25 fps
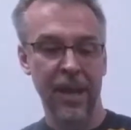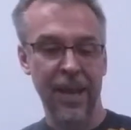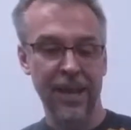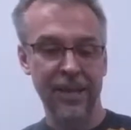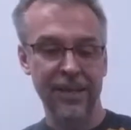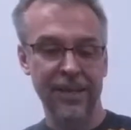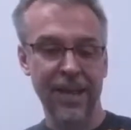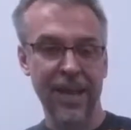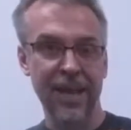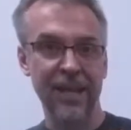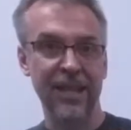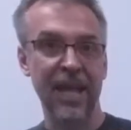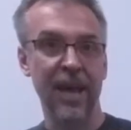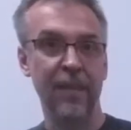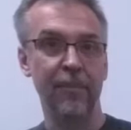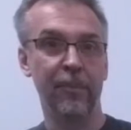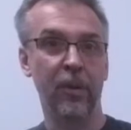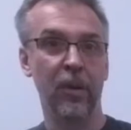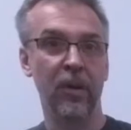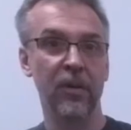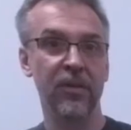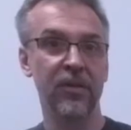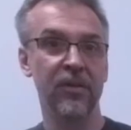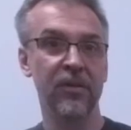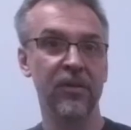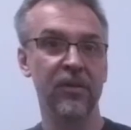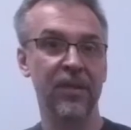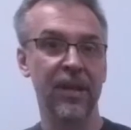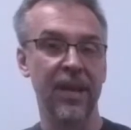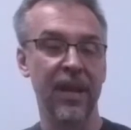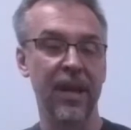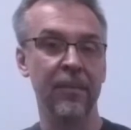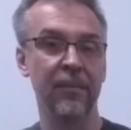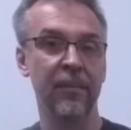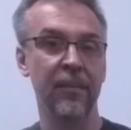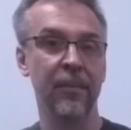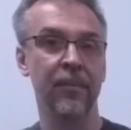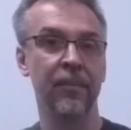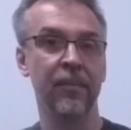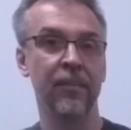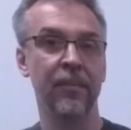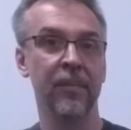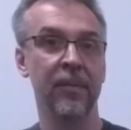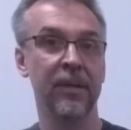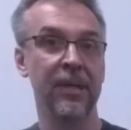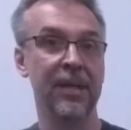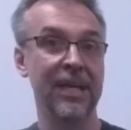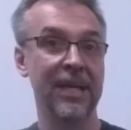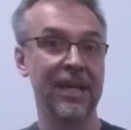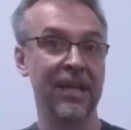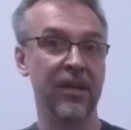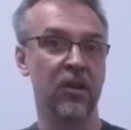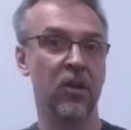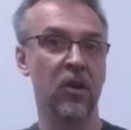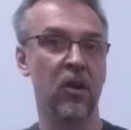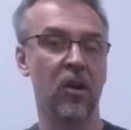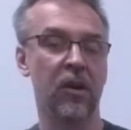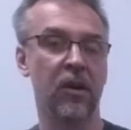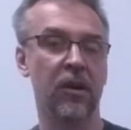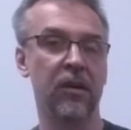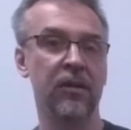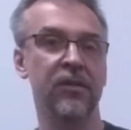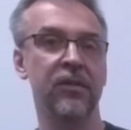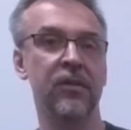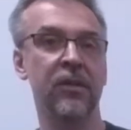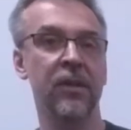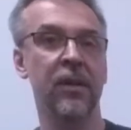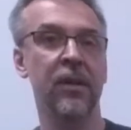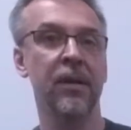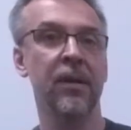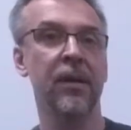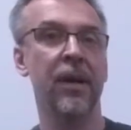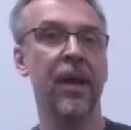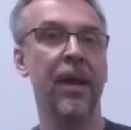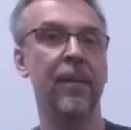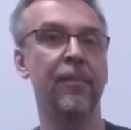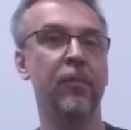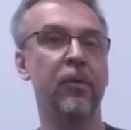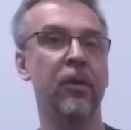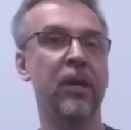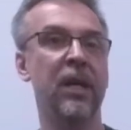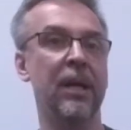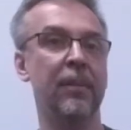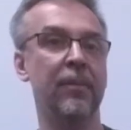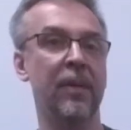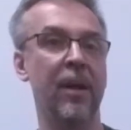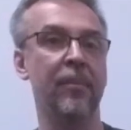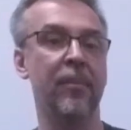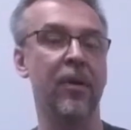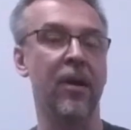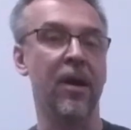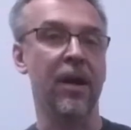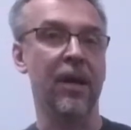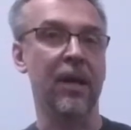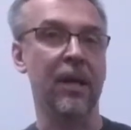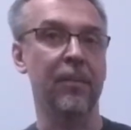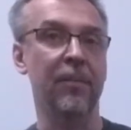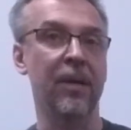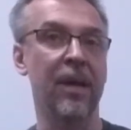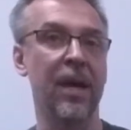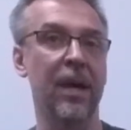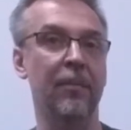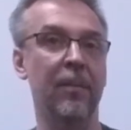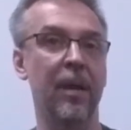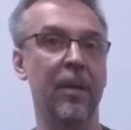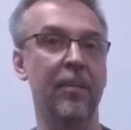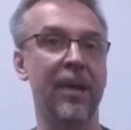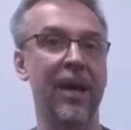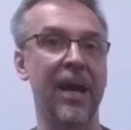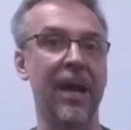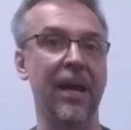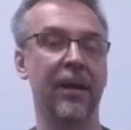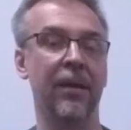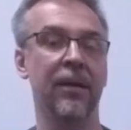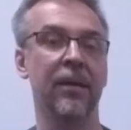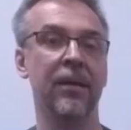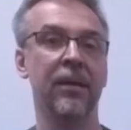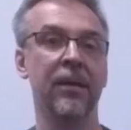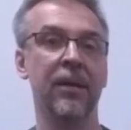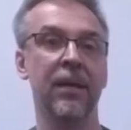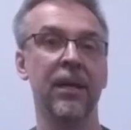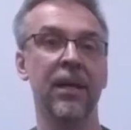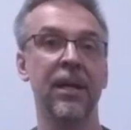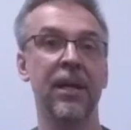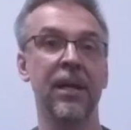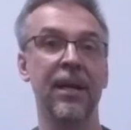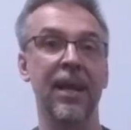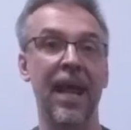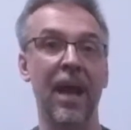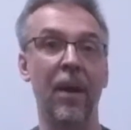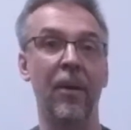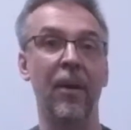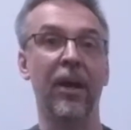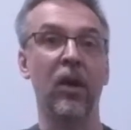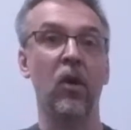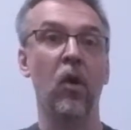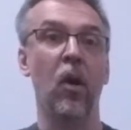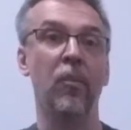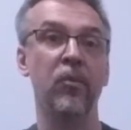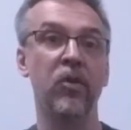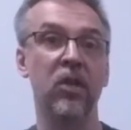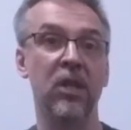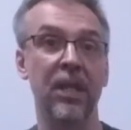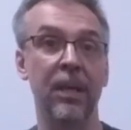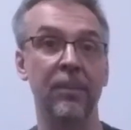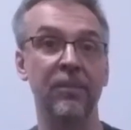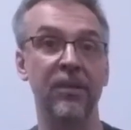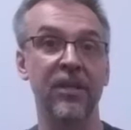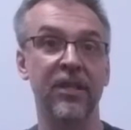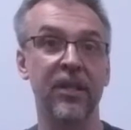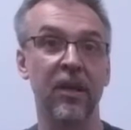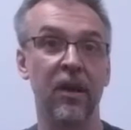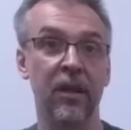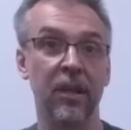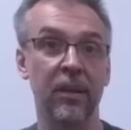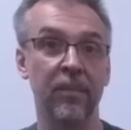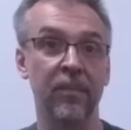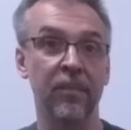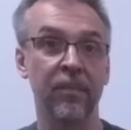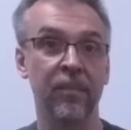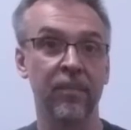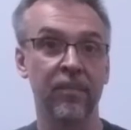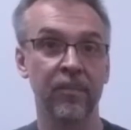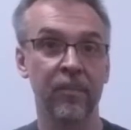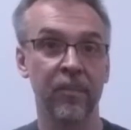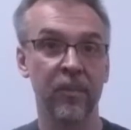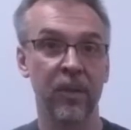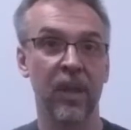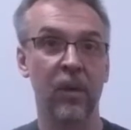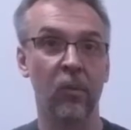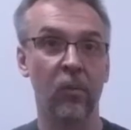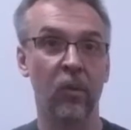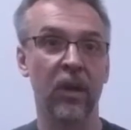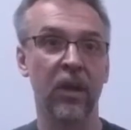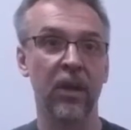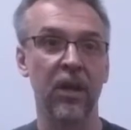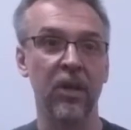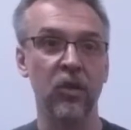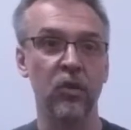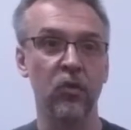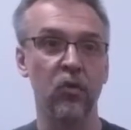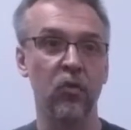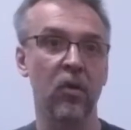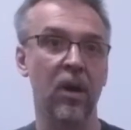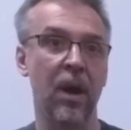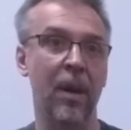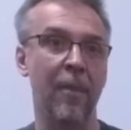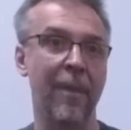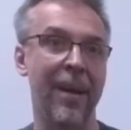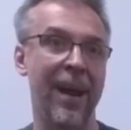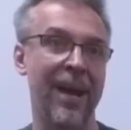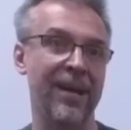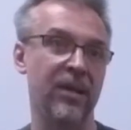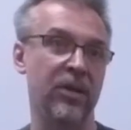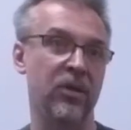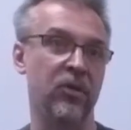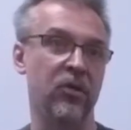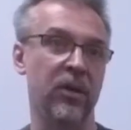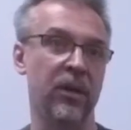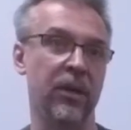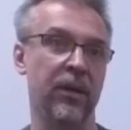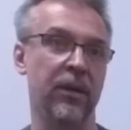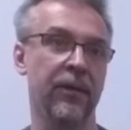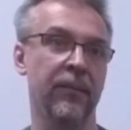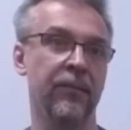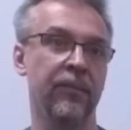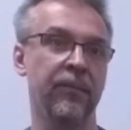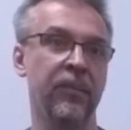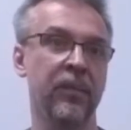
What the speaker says: I take that person's name in cards and put it in my pocket behind my back. Now I go up to them to tell them that we're going to do a magic trick.